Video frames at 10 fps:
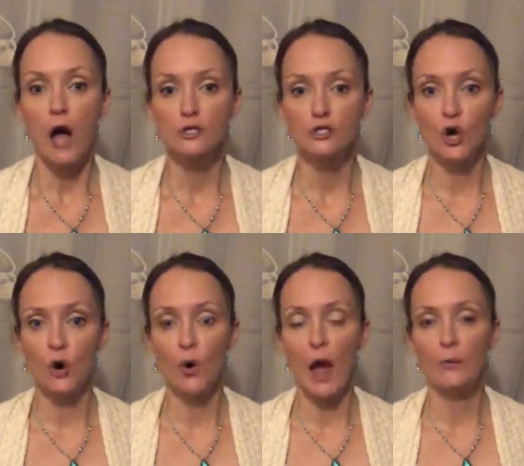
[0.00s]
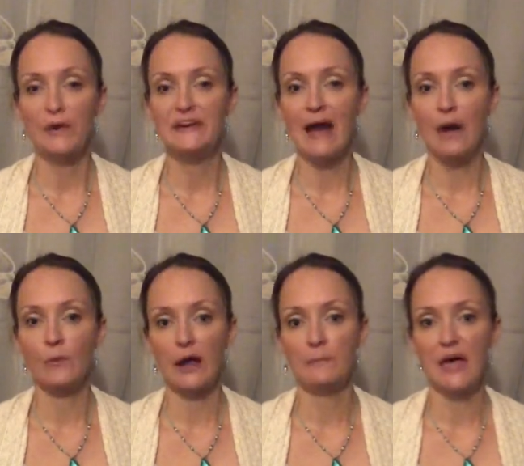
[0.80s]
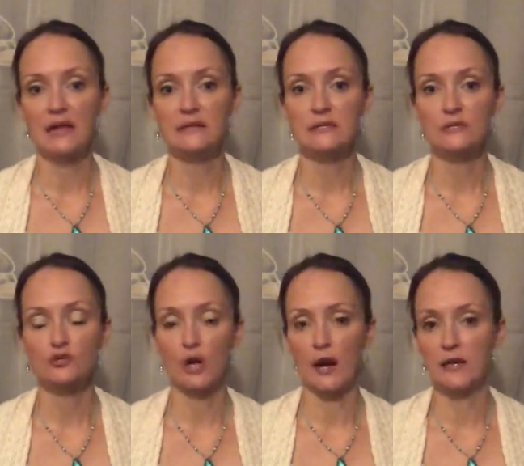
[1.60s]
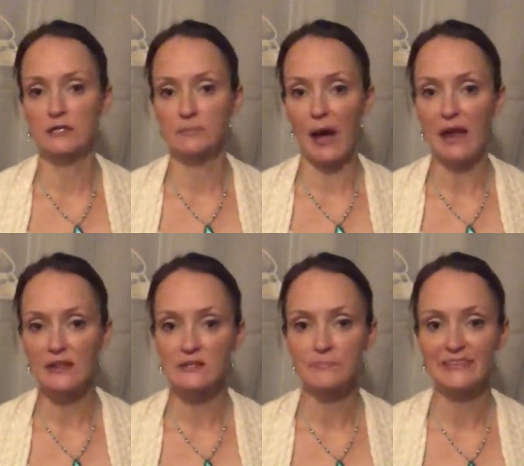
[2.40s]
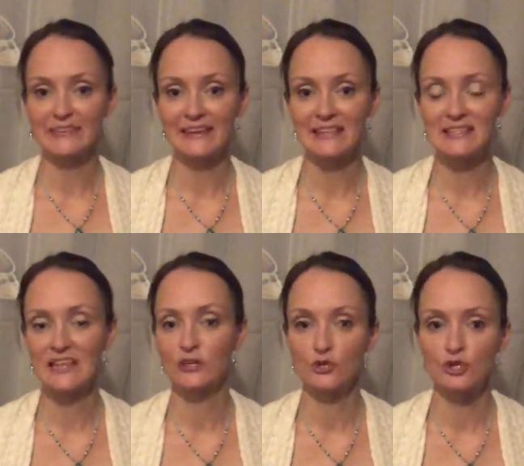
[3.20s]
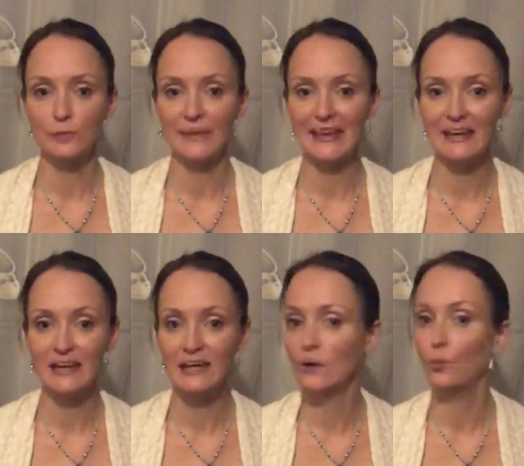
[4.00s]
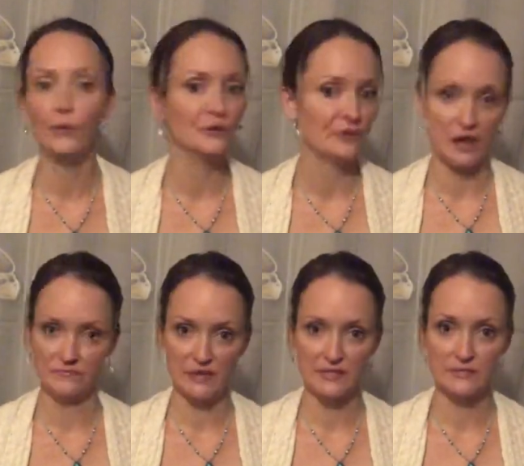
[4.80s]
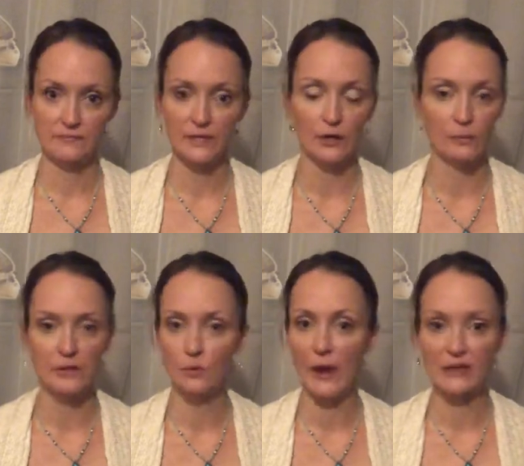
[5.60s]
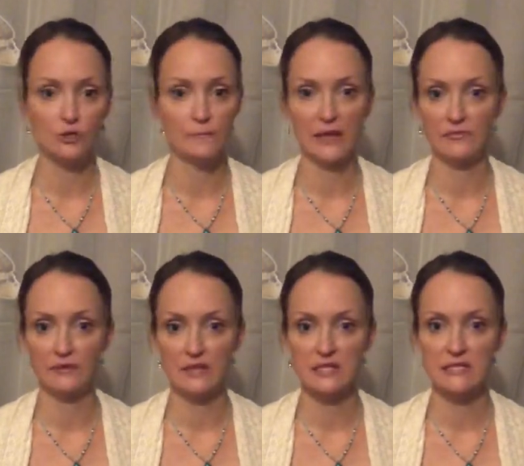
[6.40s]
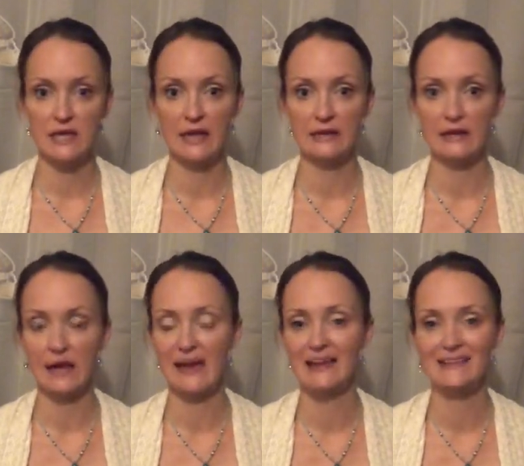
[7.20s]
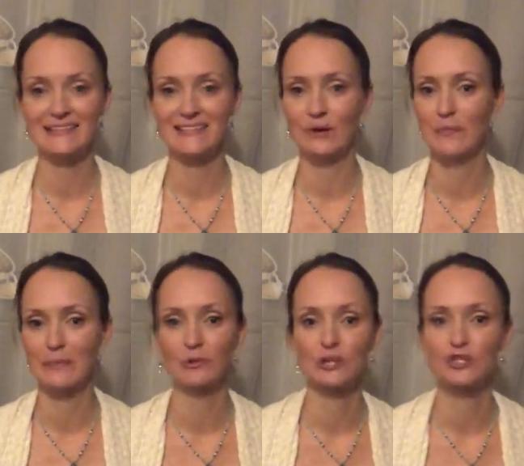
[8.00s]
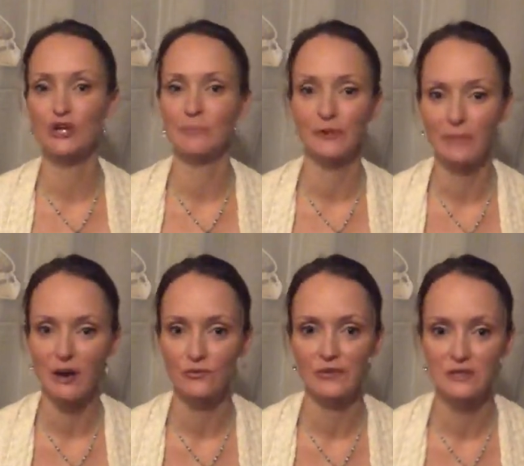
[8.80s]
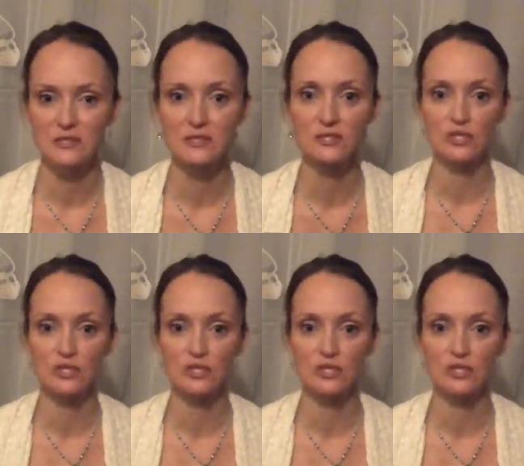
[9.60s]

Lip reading: So I would not recommend trying to buy something like this and use your Mahina. It will not fit. It'll be way too big for this. And I hate to tell people to trim their monofins.